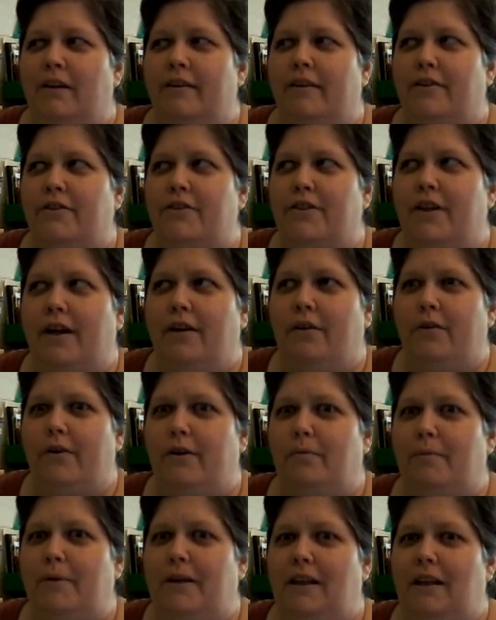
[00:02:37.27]
There's not
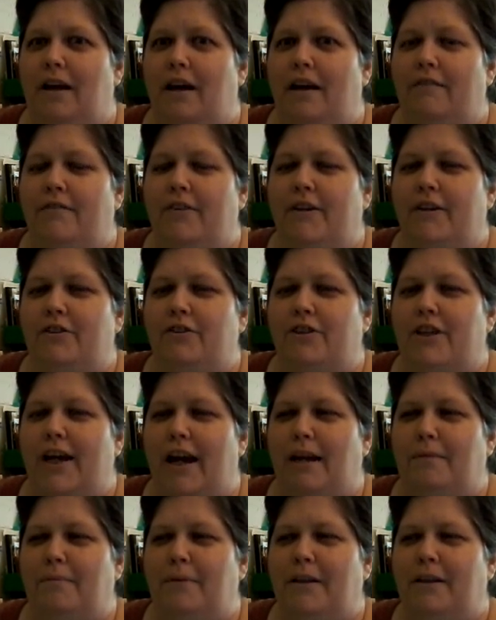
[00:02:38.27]
going to be a lot of
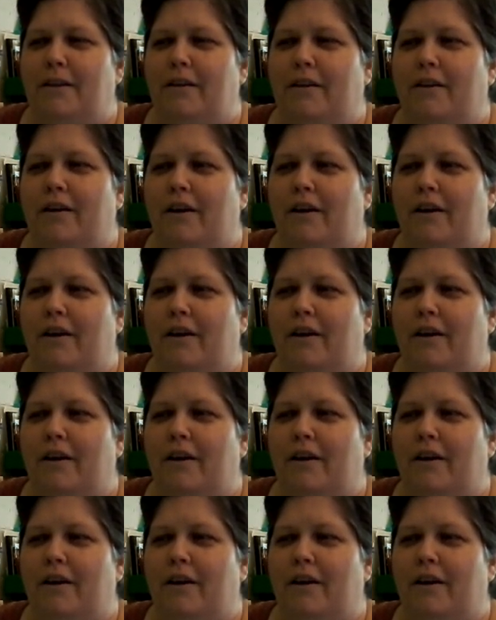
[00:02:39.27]
entertainment.